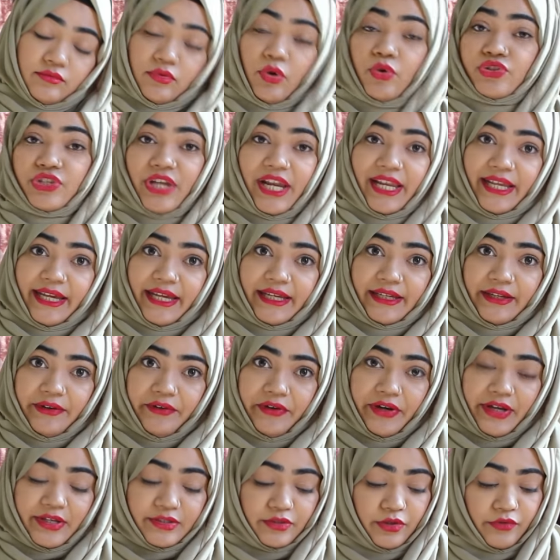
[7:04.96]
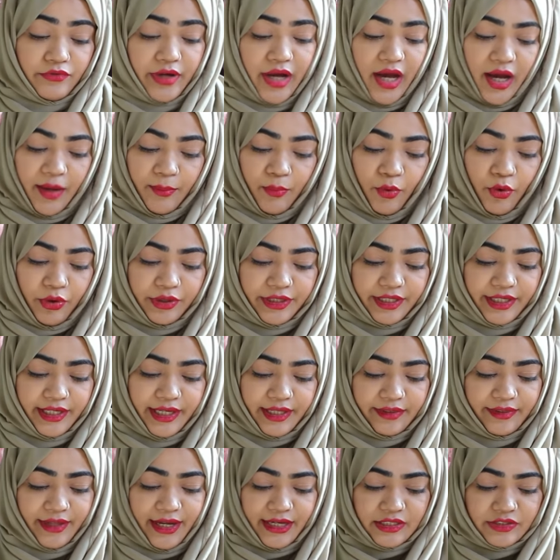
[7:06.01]
those delicate areas of our body,
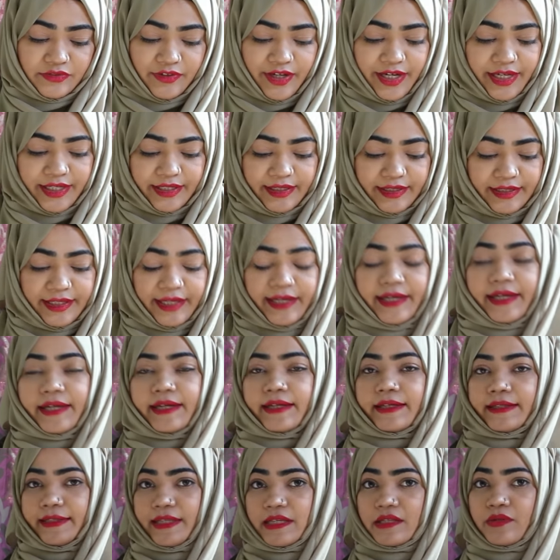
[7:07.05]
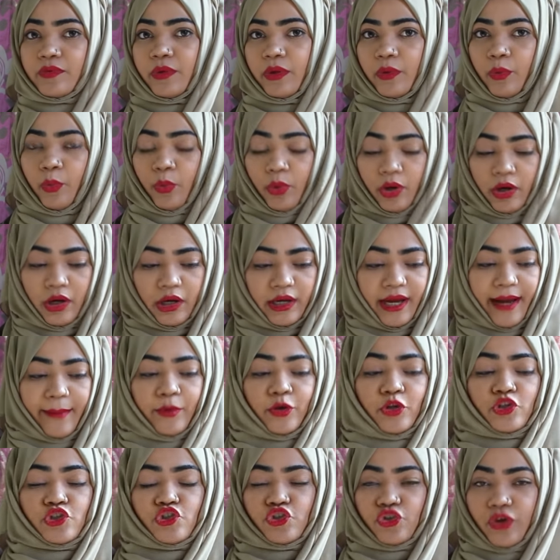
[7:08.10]
and that is why I think this will work. I'm
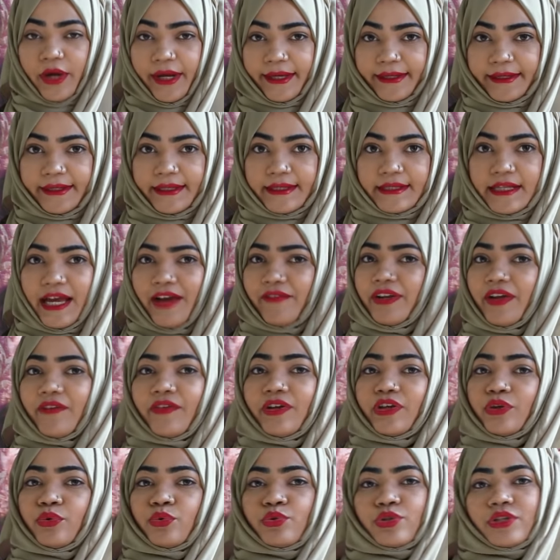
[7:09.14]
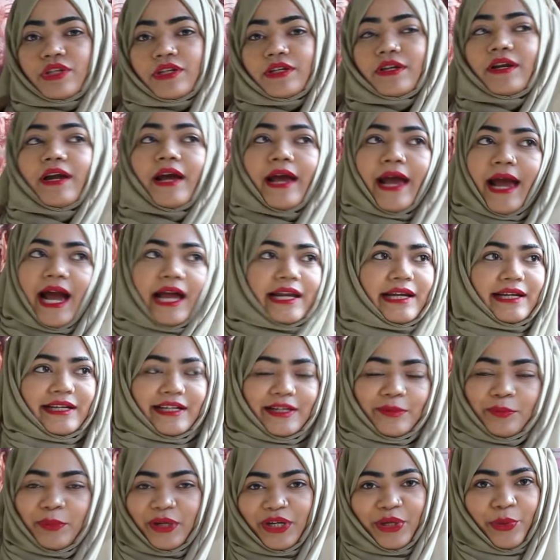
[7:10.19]
going to try this. I've never used an
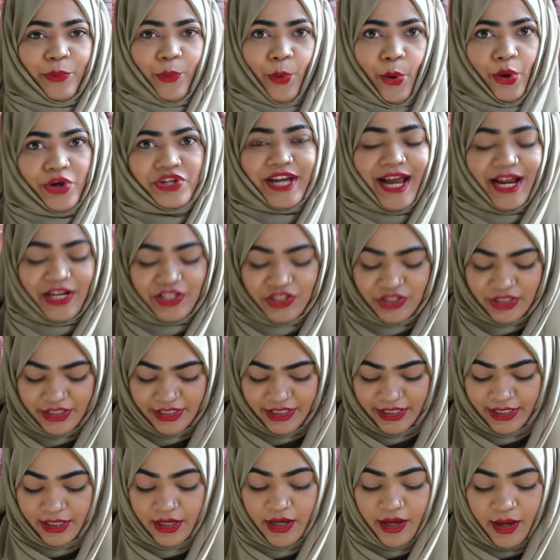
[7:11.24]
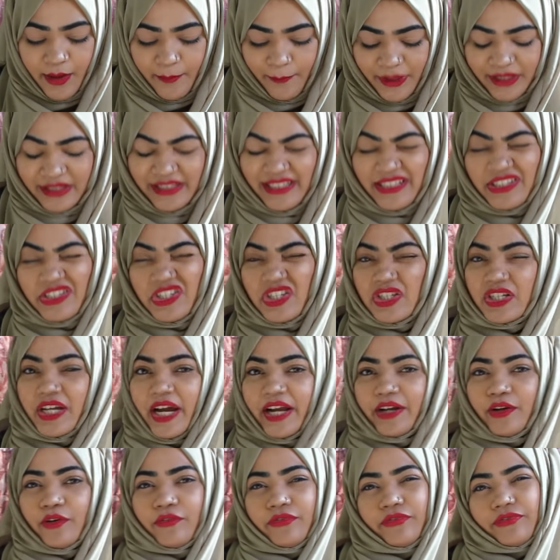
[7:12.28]
intimate wash actually, but this just
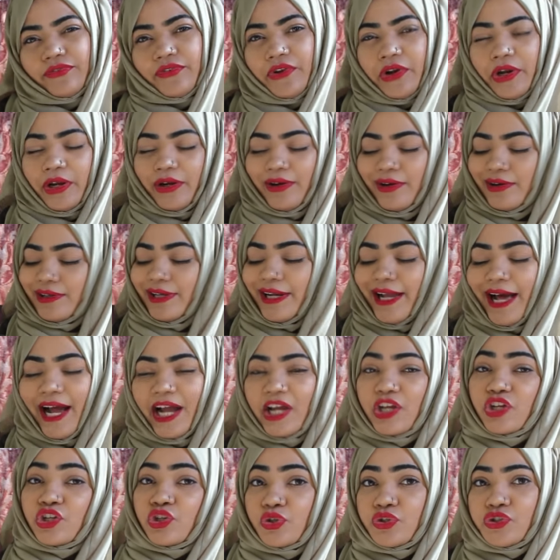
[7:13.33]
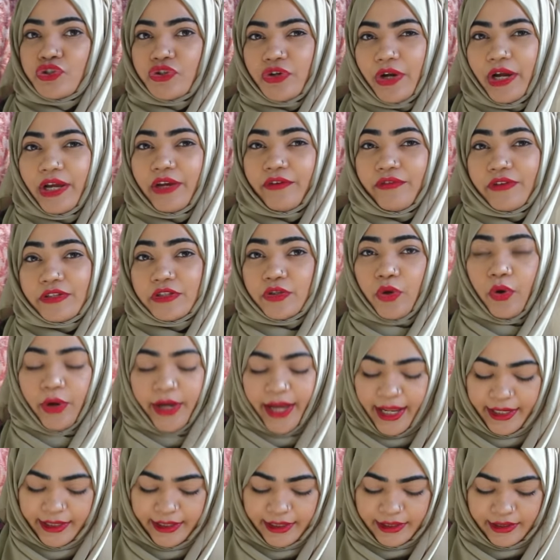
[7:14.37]
kind of triggered that I should try. If it's
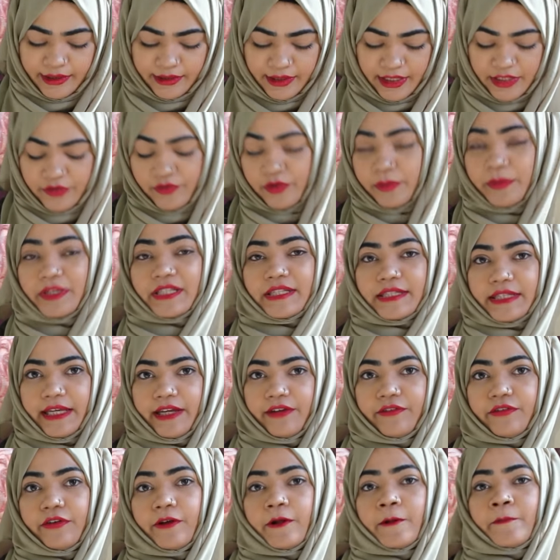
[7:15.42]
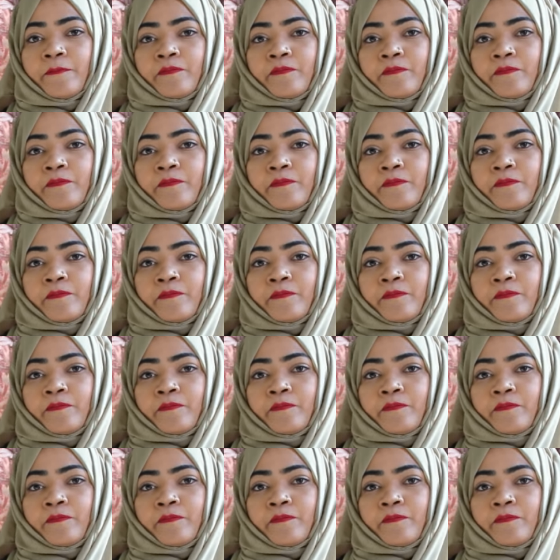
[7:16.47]
organic, it will be safe.